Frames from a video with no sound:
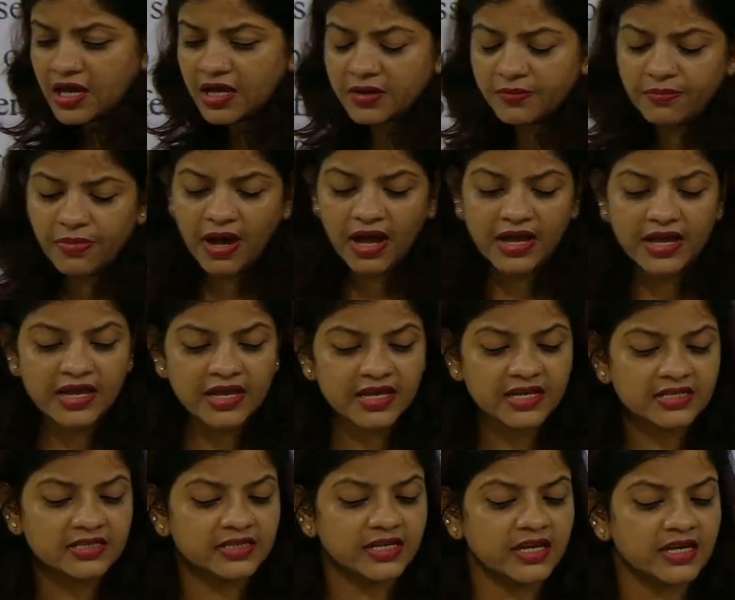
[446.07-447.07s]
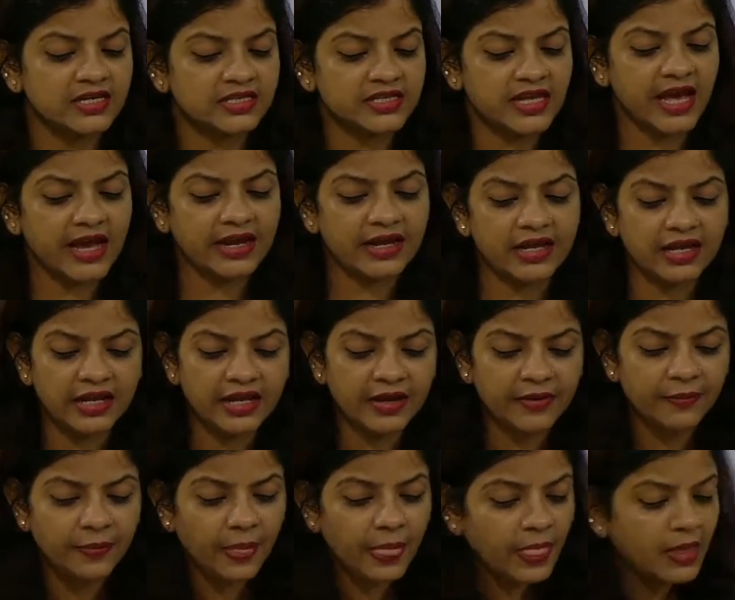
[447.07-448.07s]
Pi is
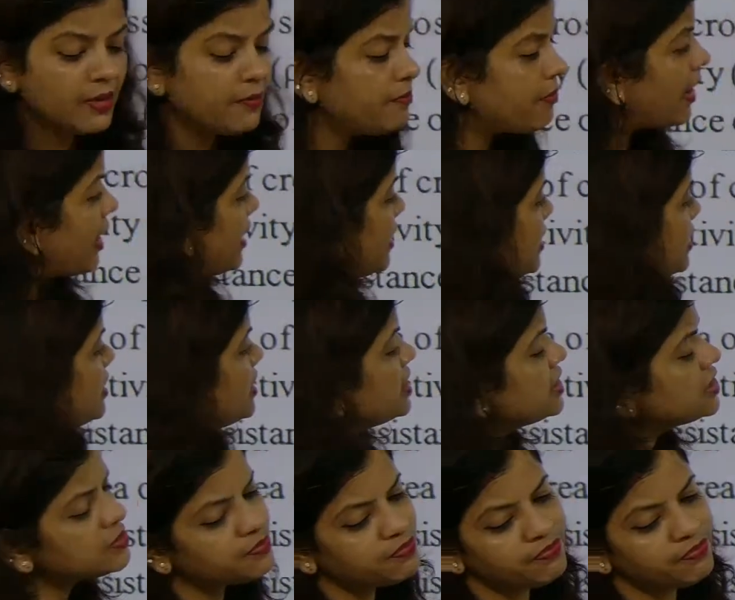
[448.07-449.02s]
exactly, pi is